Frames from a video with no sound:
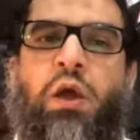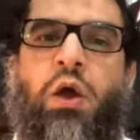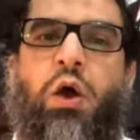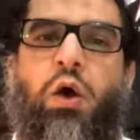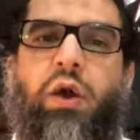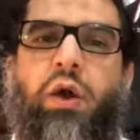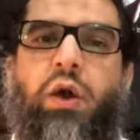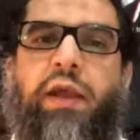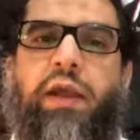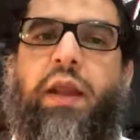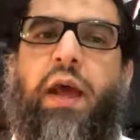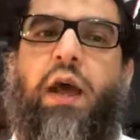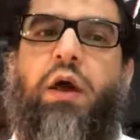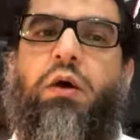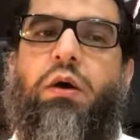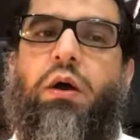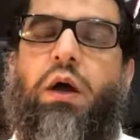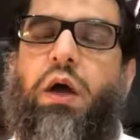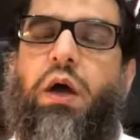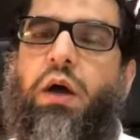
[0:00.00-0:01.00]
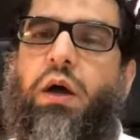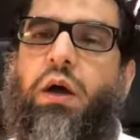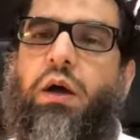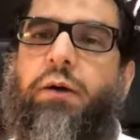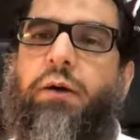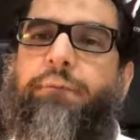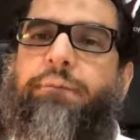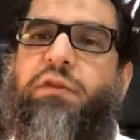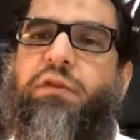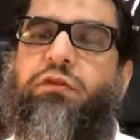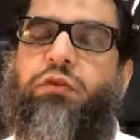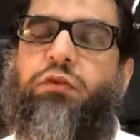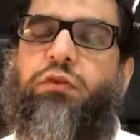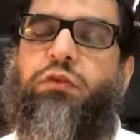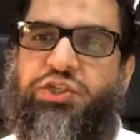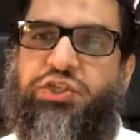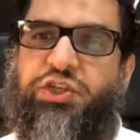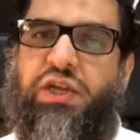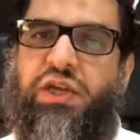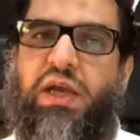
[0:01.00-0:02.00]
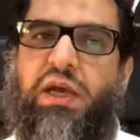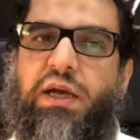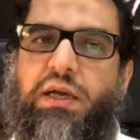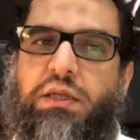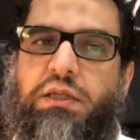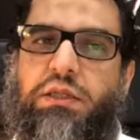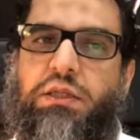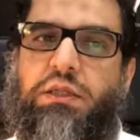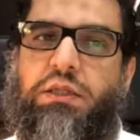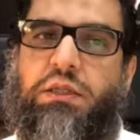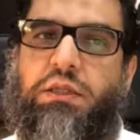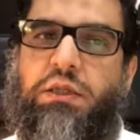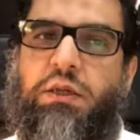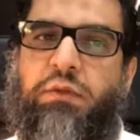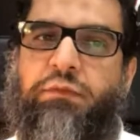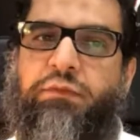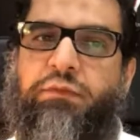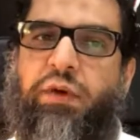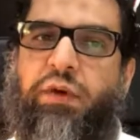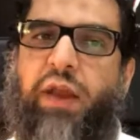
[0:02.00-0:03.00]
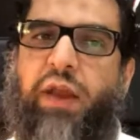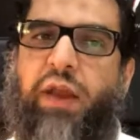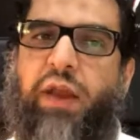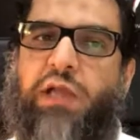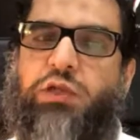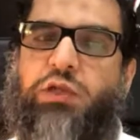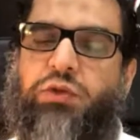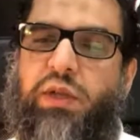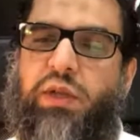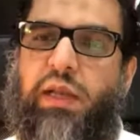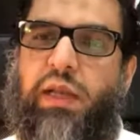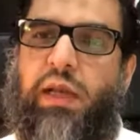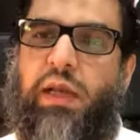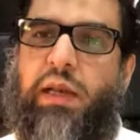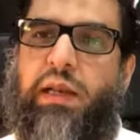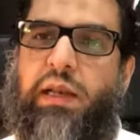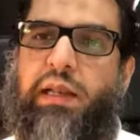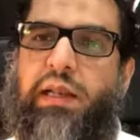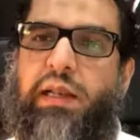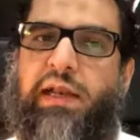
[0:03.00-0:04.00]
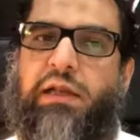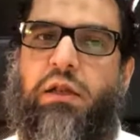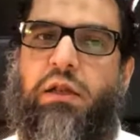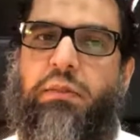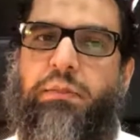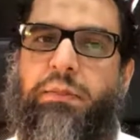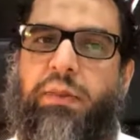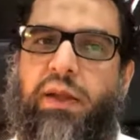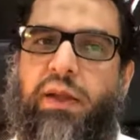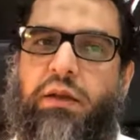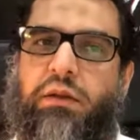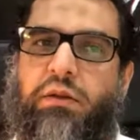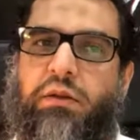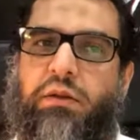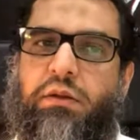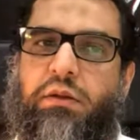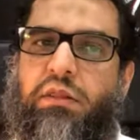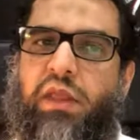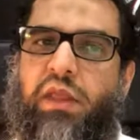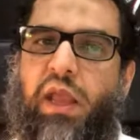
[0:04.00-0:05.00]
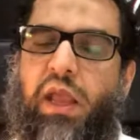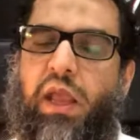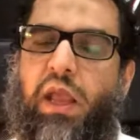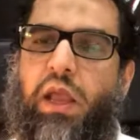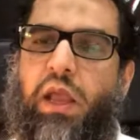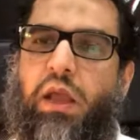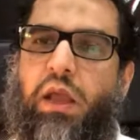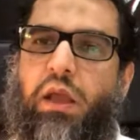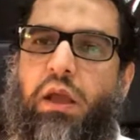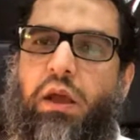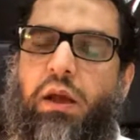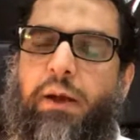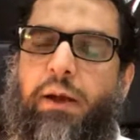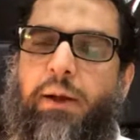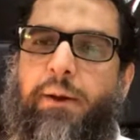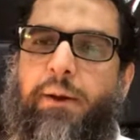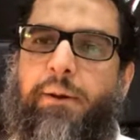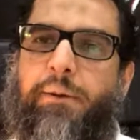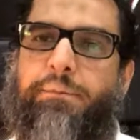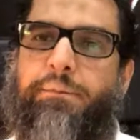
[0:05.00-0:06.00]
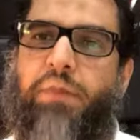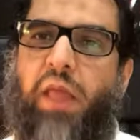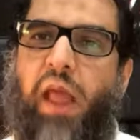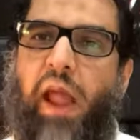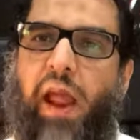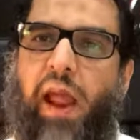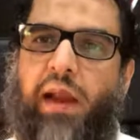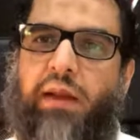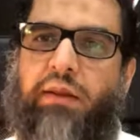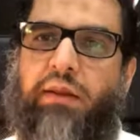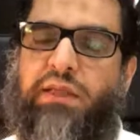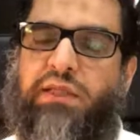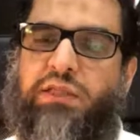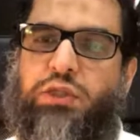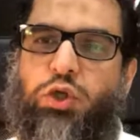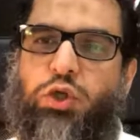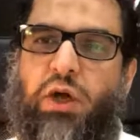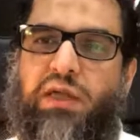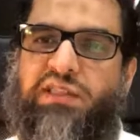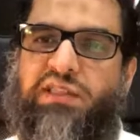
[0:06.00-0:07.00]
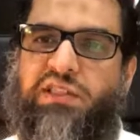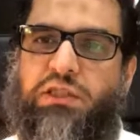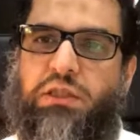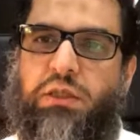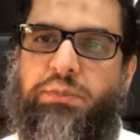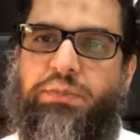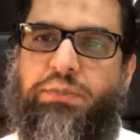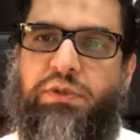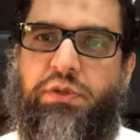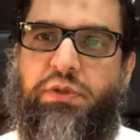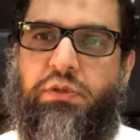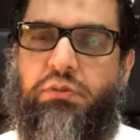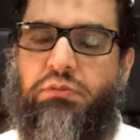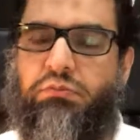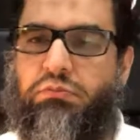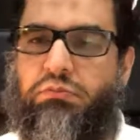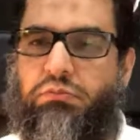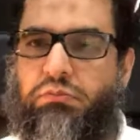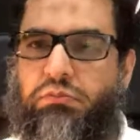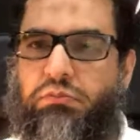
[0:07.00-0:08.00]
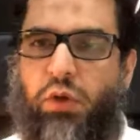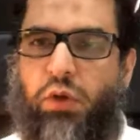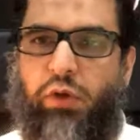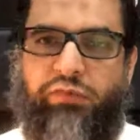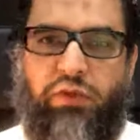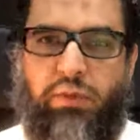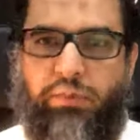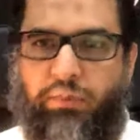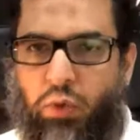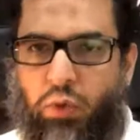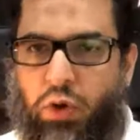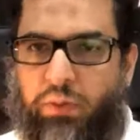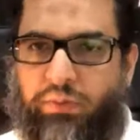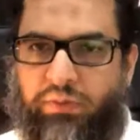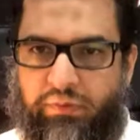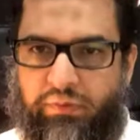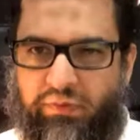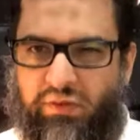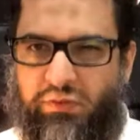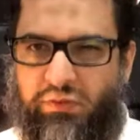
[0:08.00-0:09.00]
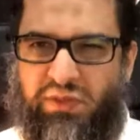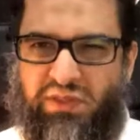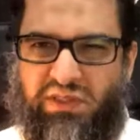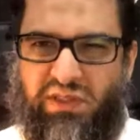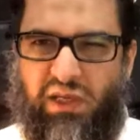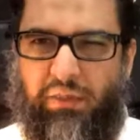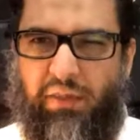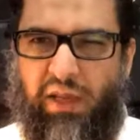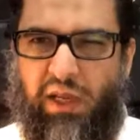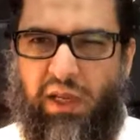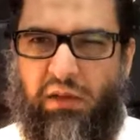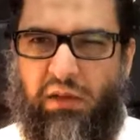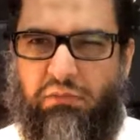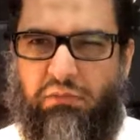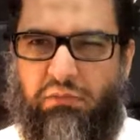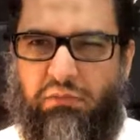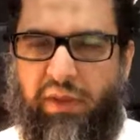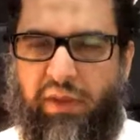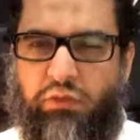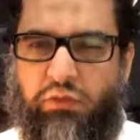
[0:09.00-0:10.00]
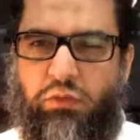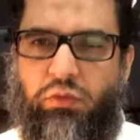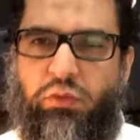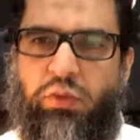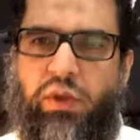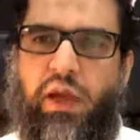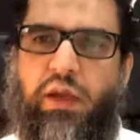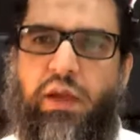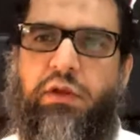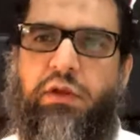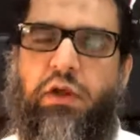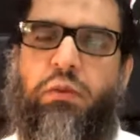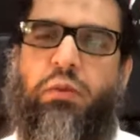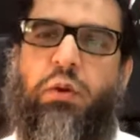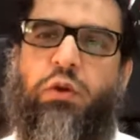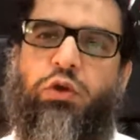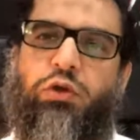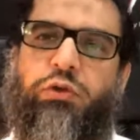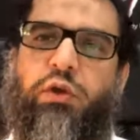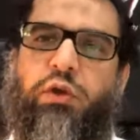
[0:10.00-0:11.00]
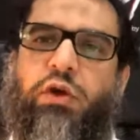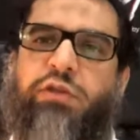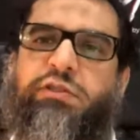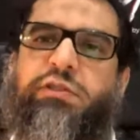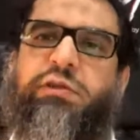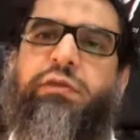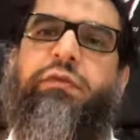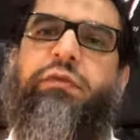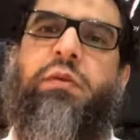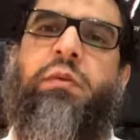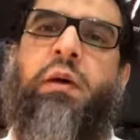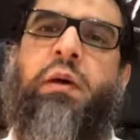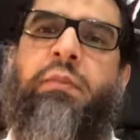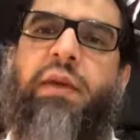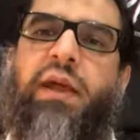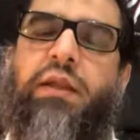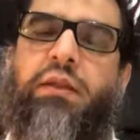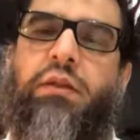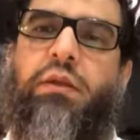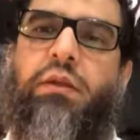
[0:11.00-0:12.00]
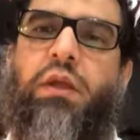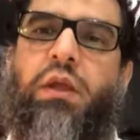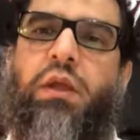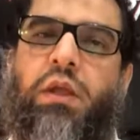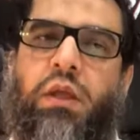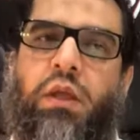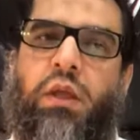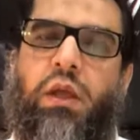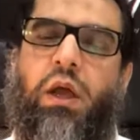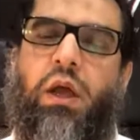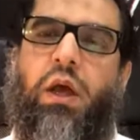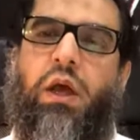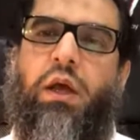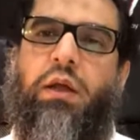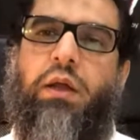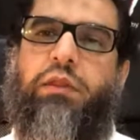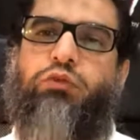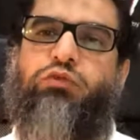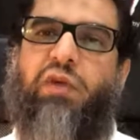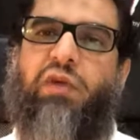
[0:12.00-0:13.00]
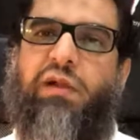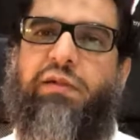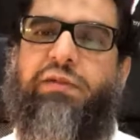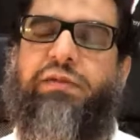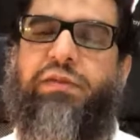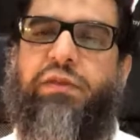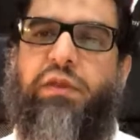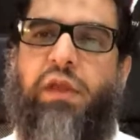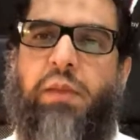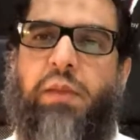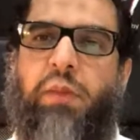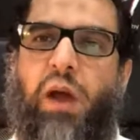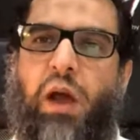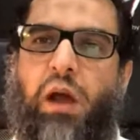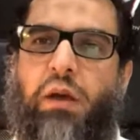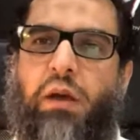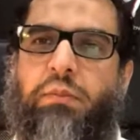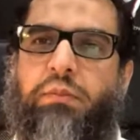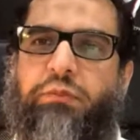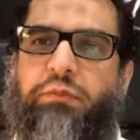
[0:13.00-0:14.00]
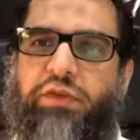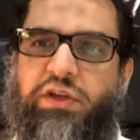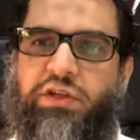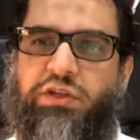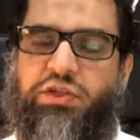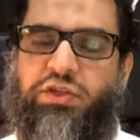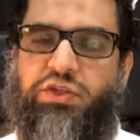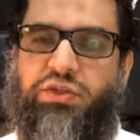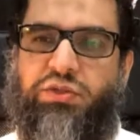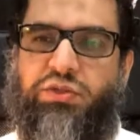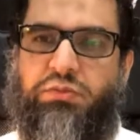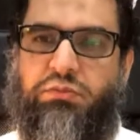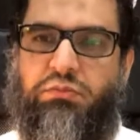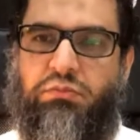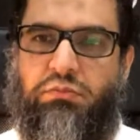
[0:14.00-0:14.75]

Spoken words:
Okay, now, so the Shia were actually a little bit, they had this concept of the Pope, which was coming through, yeah, the concept of Imamite, the 12th Imam, which,